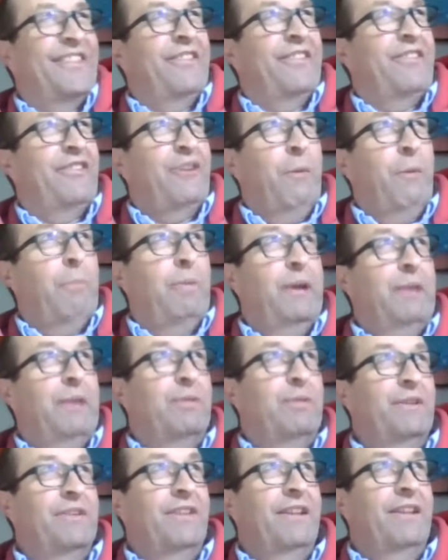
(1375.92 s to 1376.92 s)
Some
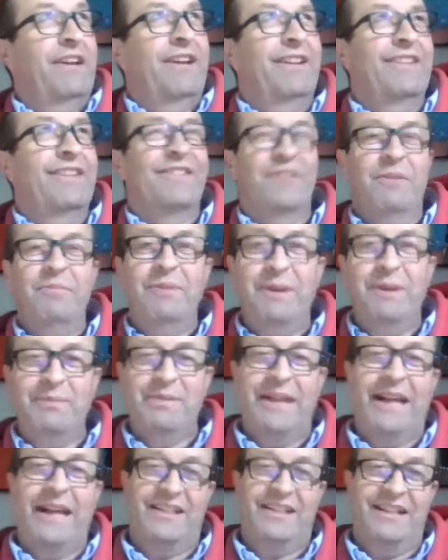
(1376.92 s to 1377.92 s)
people
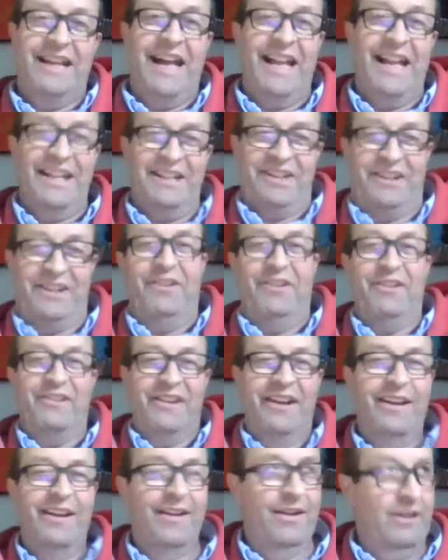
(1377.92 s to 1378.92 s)
actually thought
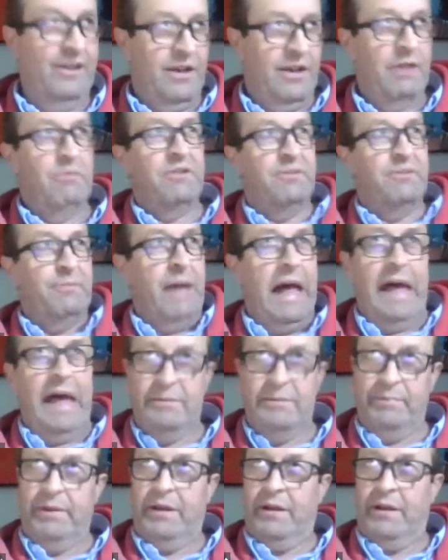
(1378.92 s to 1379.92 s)
I was
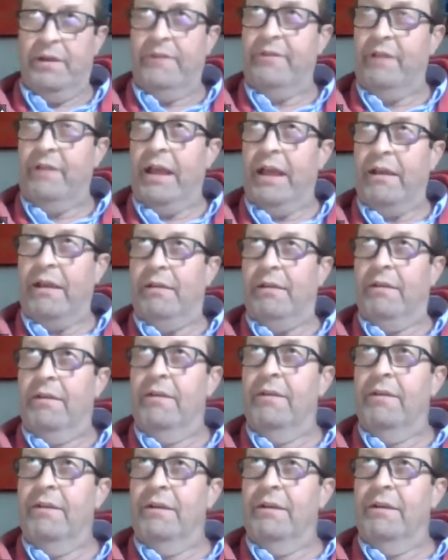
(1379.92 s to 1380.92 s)
mad, because, like,
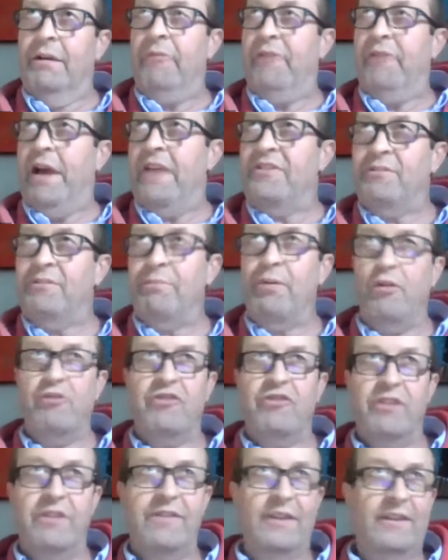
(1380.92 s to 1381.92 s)
I'm fast
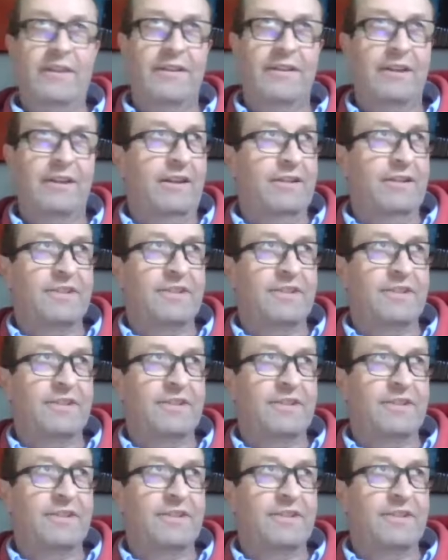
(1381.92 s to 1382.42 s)
approaching 60,